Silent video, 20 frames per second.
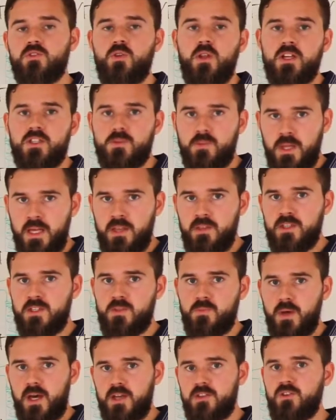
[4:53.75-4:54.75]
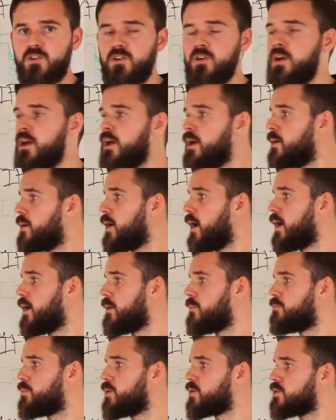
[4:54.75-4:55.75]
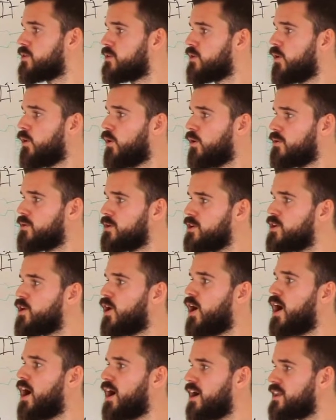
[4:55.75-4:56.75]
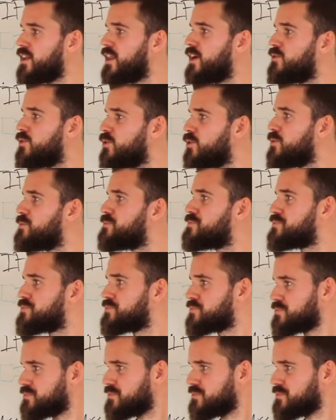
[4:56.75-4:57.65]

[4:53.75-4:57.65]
So I'll explain this better, but high level